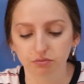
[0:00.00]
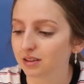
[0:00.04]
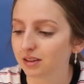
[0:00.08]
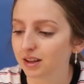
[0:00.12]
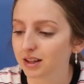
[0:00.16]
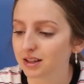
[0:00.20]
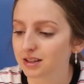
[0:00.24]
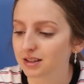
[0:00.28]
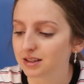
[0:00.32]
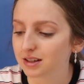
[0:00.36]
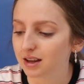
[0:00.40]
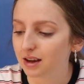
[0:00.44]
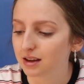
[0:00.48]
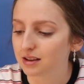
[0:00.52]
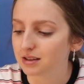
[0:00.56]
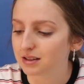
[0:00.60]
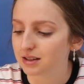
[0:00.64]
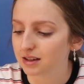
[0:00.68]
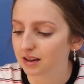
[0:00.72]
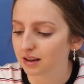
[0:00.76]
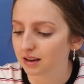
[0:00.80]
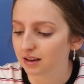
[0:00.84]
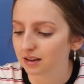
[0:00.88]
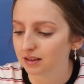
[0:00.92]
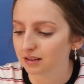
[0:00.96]
Let's test
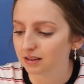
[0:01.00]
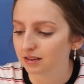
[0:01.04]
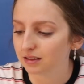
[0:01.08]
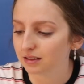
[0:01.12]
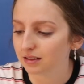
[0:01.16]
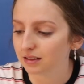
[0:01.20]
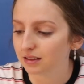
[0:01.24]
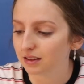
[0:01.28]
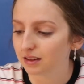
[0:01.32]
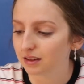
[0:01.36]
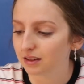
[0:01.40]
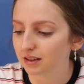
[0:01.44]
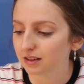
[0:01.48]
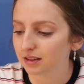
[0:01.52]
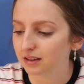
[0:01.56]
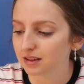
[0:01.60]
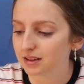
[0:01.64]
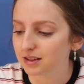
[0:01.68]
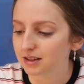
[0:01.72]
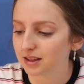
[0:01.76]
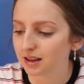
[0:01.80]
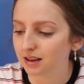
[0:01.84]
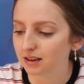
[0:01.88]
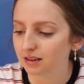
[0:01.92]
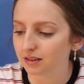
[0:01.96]
out the
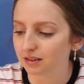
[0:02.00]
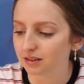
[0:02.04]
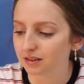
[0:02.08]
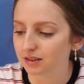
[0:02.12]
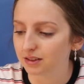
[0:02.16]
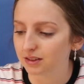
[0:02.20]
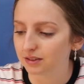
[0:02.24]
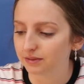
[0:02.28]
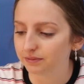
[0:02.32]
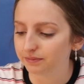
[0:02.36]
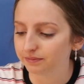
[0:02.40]
sound.